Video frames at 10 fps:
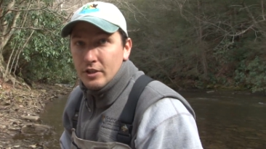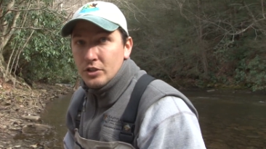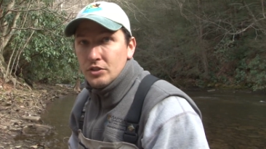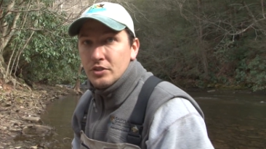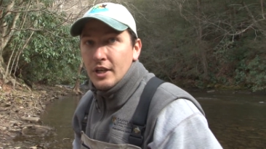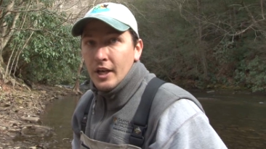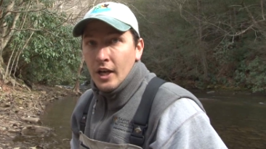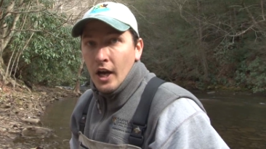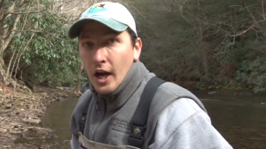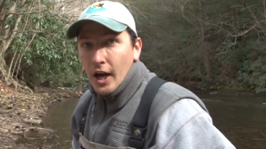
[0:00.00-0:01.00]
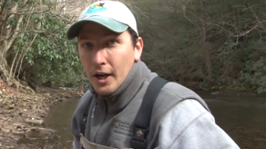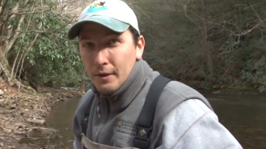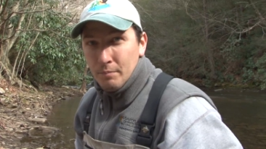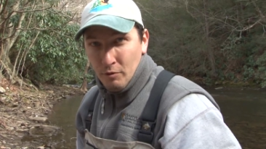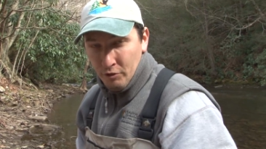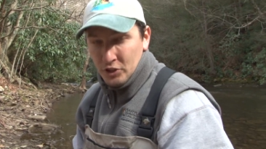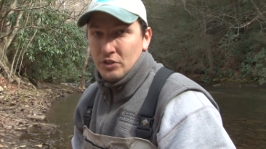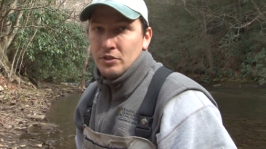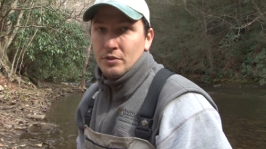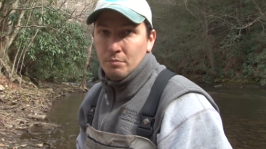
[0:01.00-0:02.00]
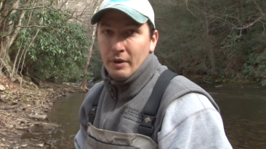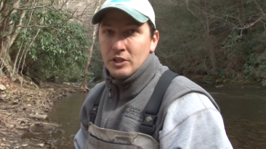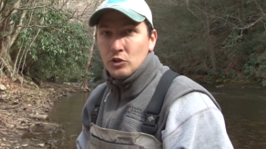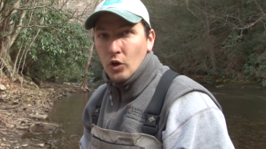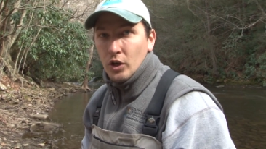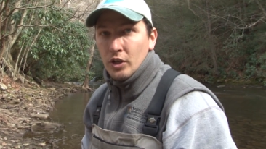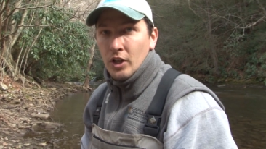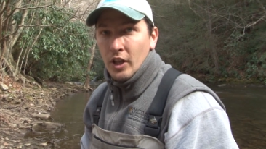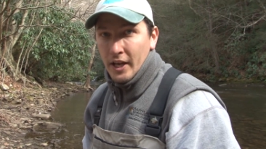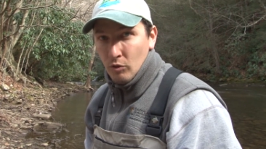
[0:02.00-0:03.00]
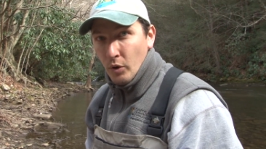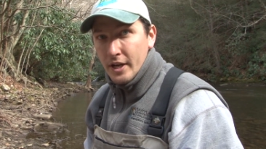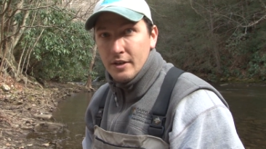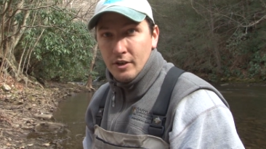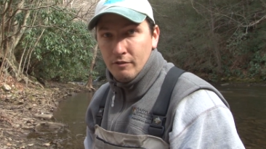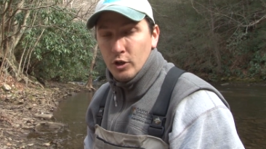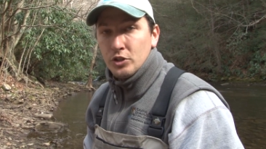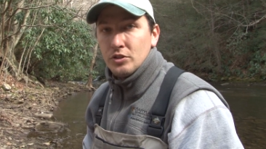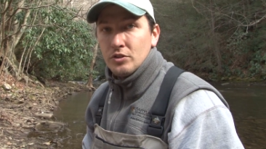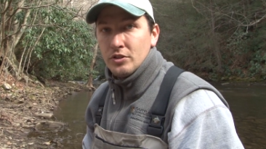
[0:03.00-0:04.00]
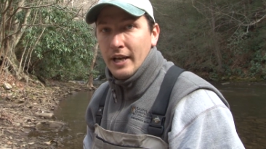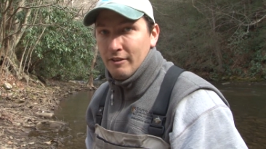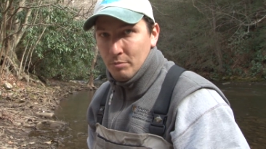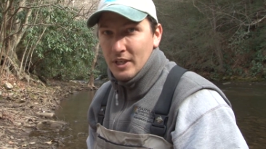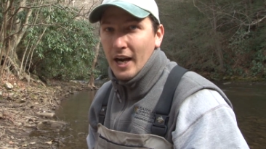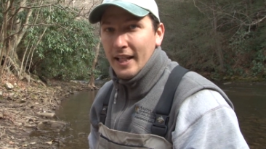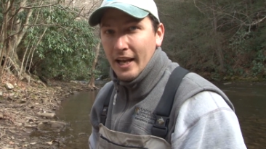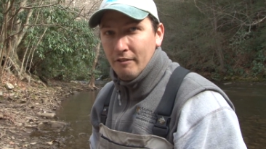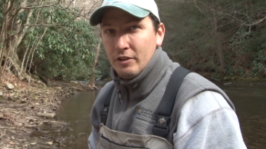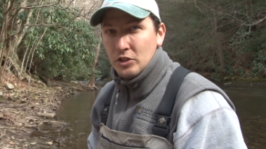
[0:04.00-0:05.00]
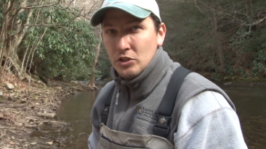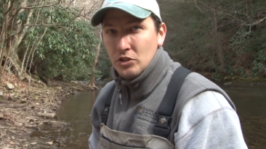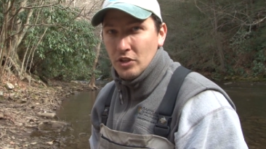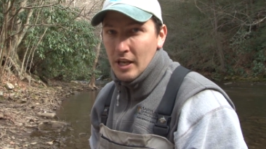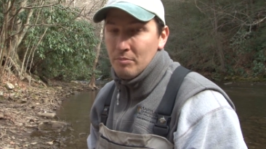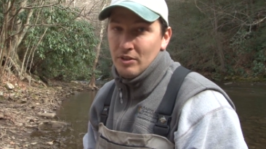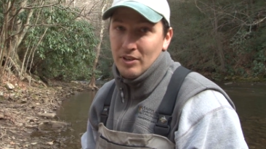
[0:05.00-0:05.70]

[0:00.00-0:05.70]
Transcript: inches. Um, the fish, based on length weight conversions, have to be nine and a half inches to keep the